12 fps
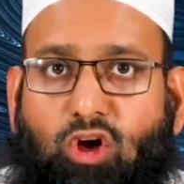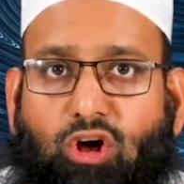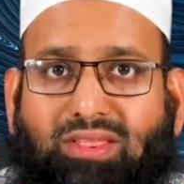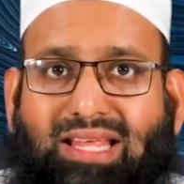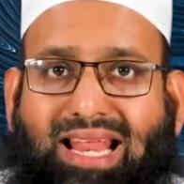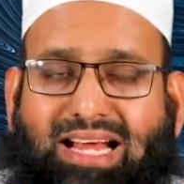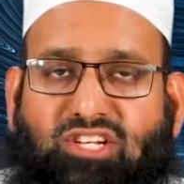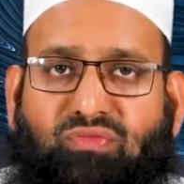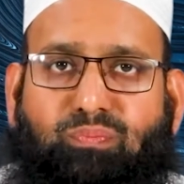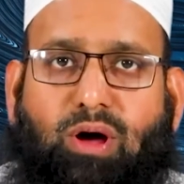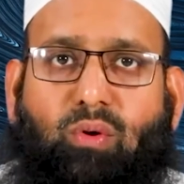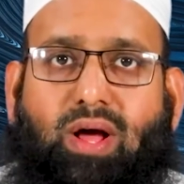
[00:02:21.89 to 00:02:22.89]
on the night
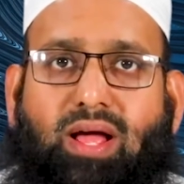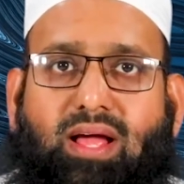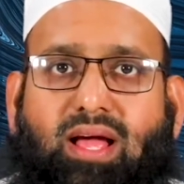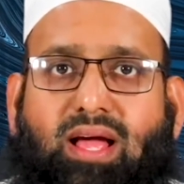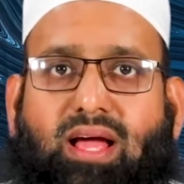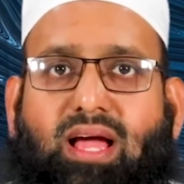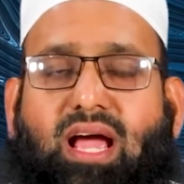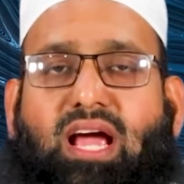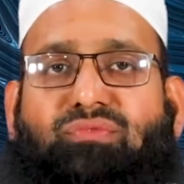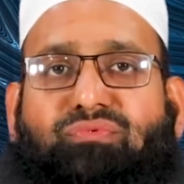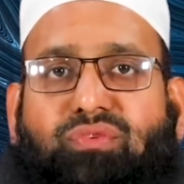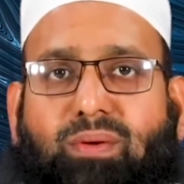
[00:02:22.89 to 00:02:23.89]
of power.
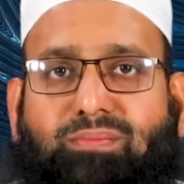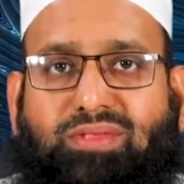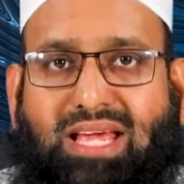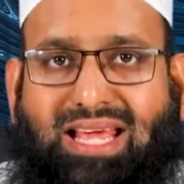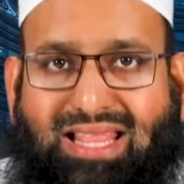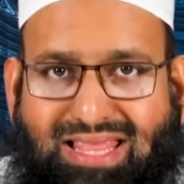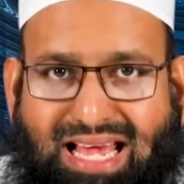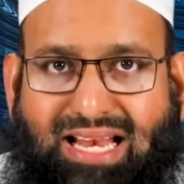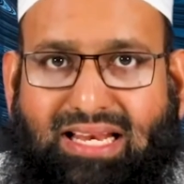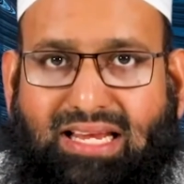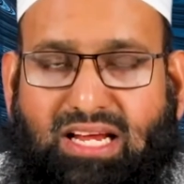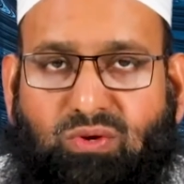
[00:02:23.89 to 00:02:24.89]
And from there
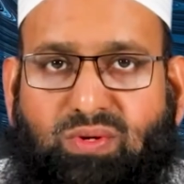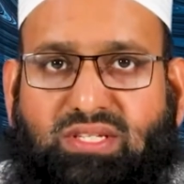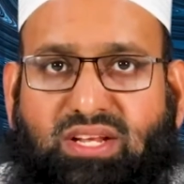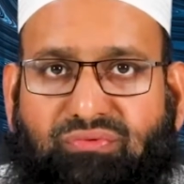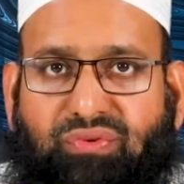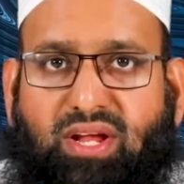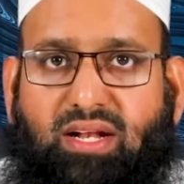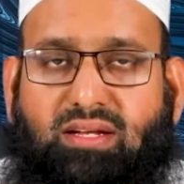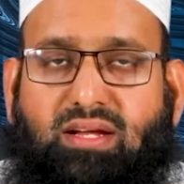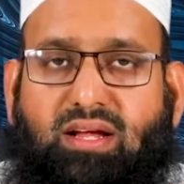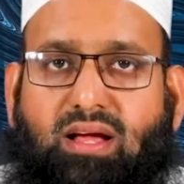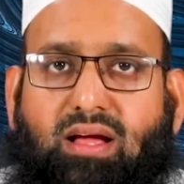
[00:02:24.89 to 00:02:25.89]
then, it was revealed